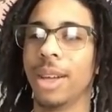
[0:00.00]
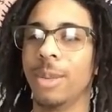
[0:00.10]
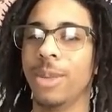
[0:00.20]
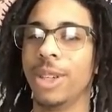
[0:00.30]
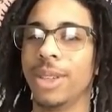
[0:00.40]

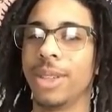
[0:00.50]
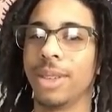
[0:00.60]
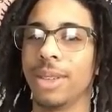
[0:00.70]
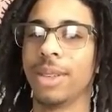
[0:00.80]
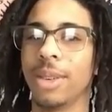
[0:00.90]
Just
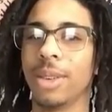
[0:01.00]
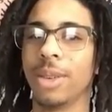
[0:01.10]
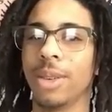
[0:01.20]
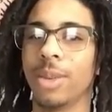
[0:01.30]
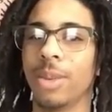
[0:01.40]

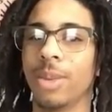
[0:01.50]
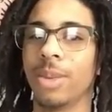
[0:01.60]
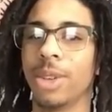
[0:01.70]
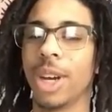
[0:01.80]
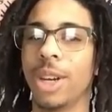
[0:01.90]

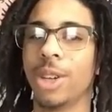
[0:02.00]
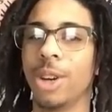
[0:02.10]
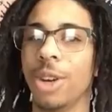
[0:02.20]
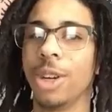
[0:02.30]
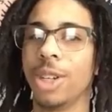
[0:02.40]
try to turn
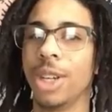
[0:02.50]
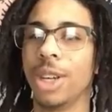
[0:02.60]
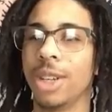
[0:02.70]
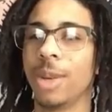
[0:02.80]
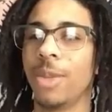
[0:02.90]
your energy
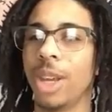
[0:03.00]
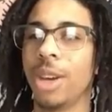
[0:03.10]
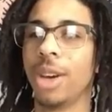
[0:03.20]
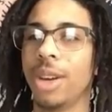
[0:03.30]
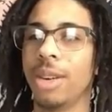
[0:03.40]
into something good